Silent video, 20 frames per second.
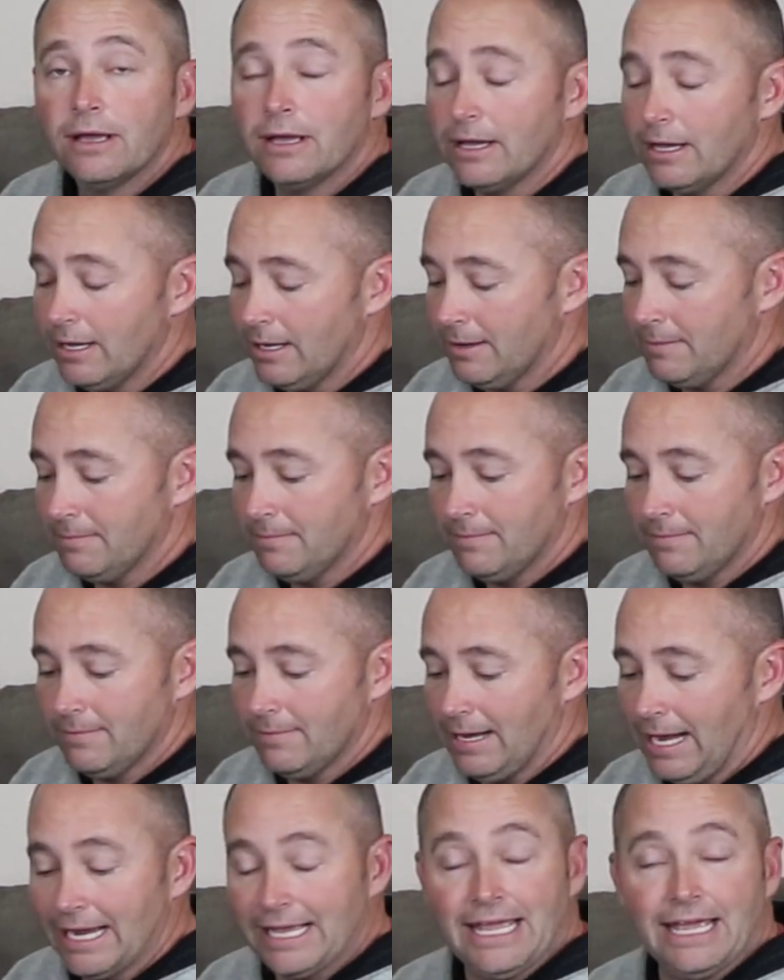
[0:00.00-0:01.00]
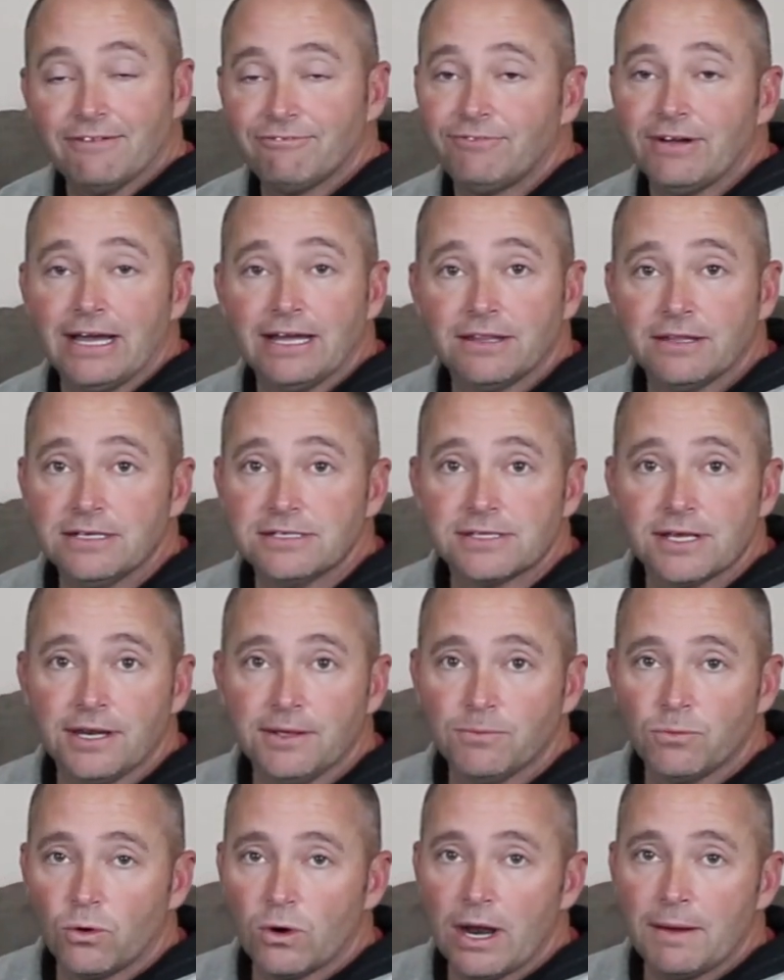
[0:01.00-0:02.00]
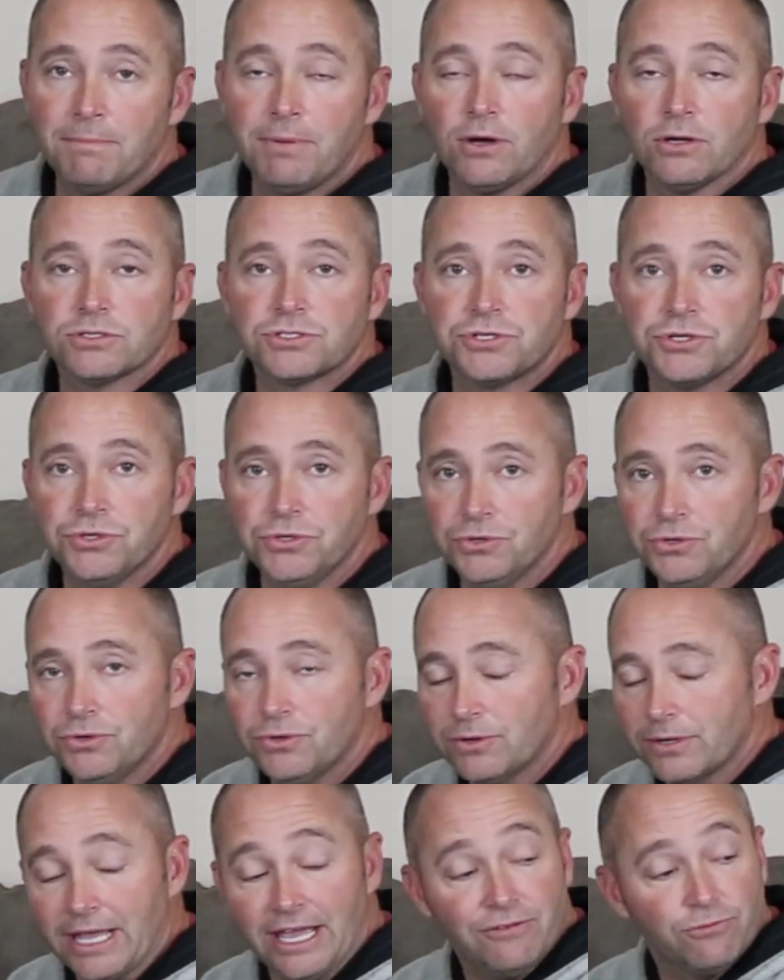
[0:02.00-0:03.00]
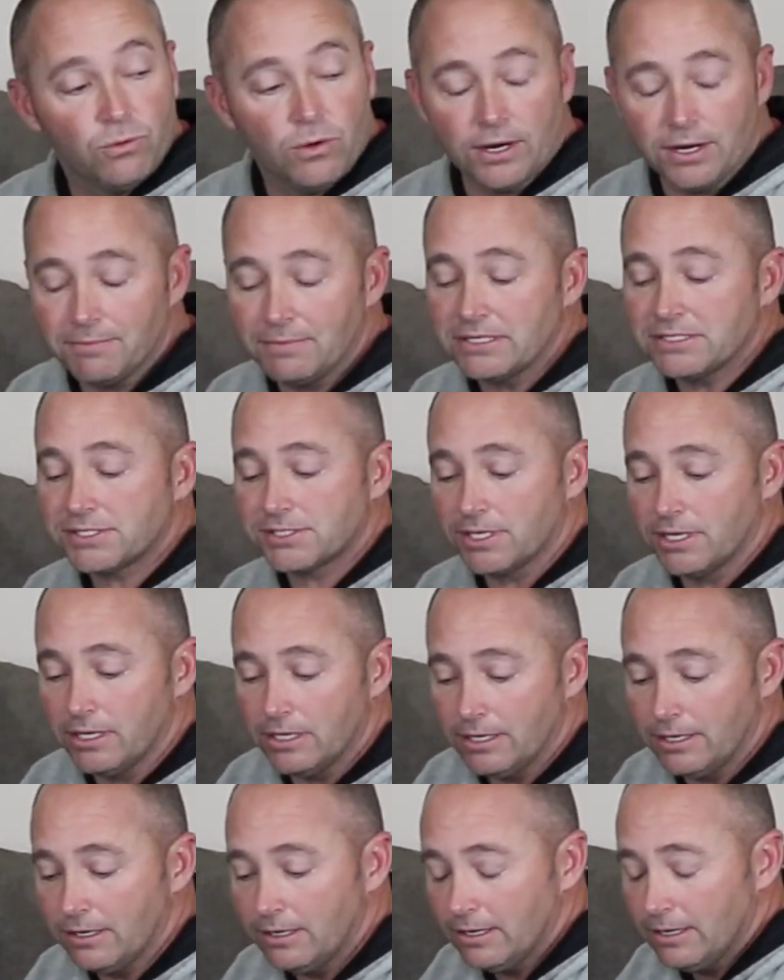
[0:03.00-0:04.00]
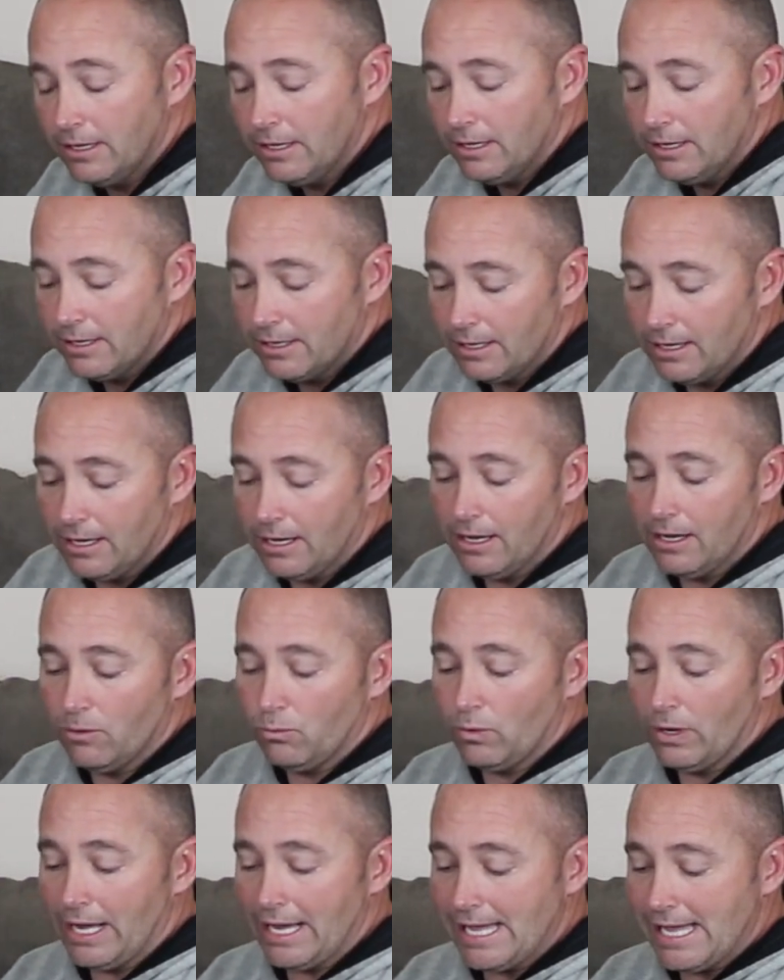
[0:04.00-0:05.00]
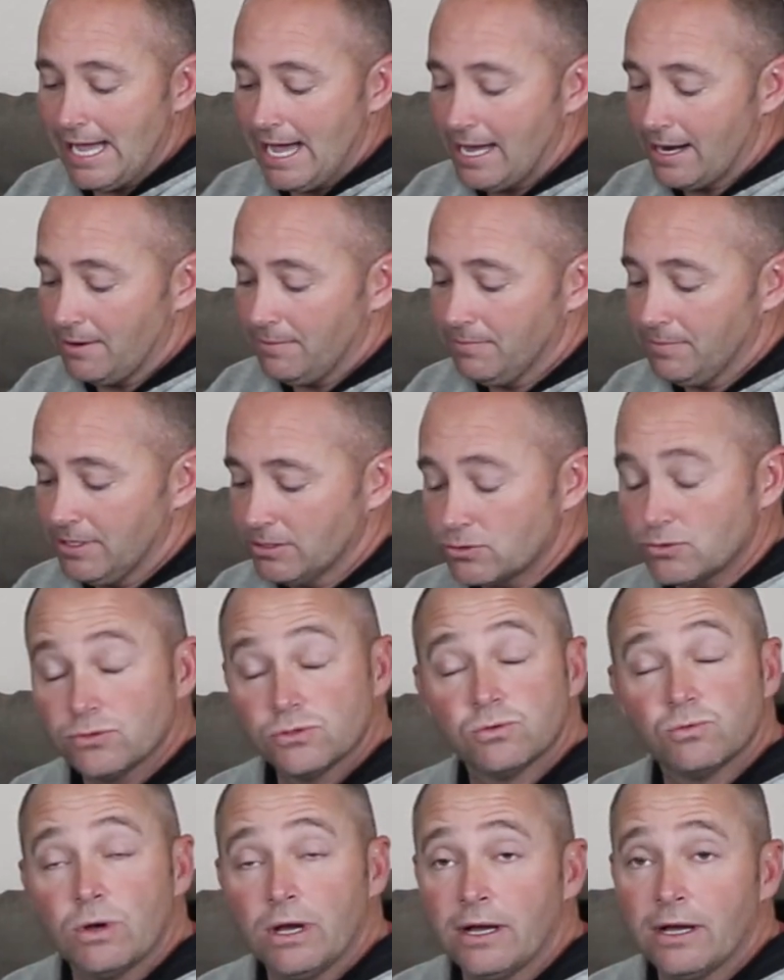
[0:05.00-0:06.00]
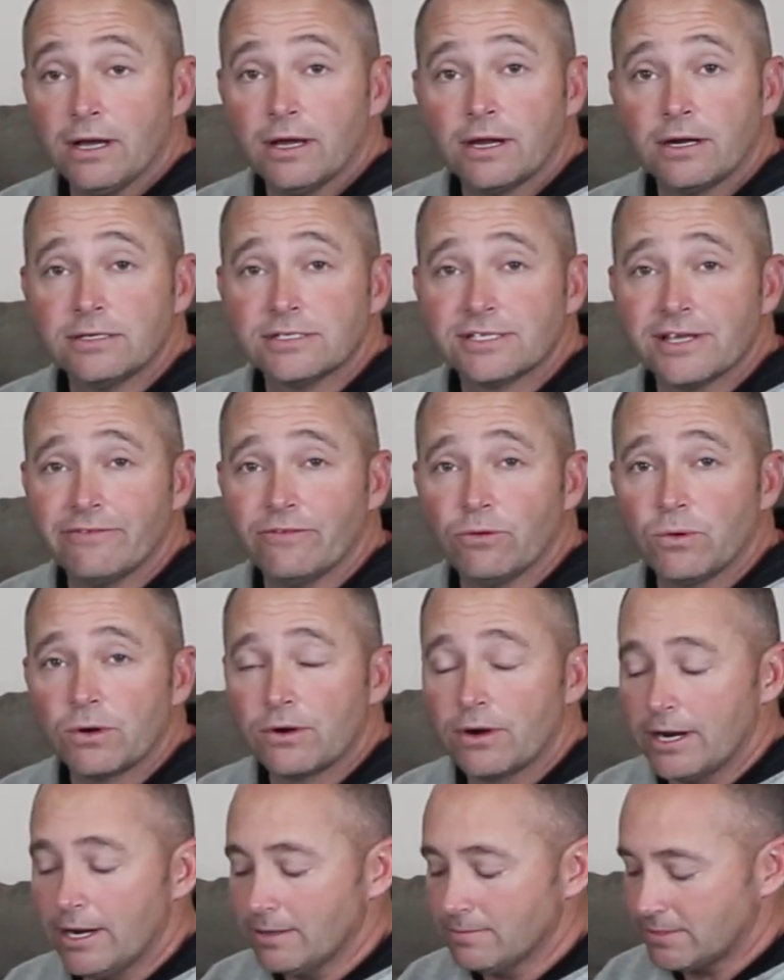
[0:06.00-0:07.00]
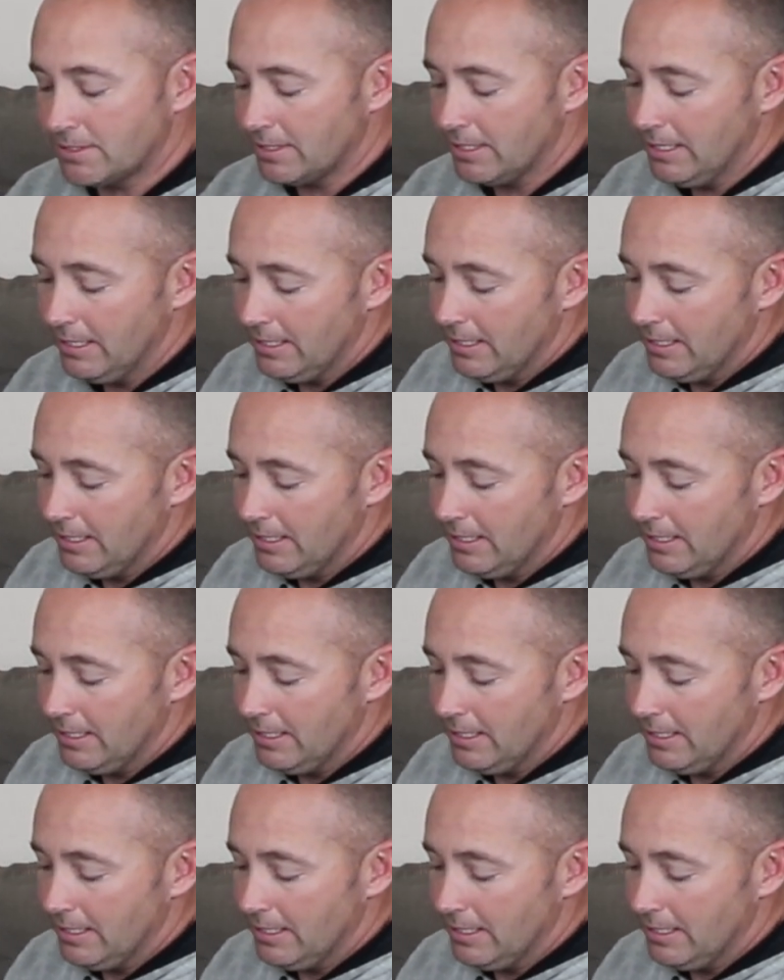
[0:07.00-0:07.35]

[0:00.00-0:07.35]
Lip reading: I can't find these anymore. I bought two, gave one to my son when I got them. This one's 171 grams.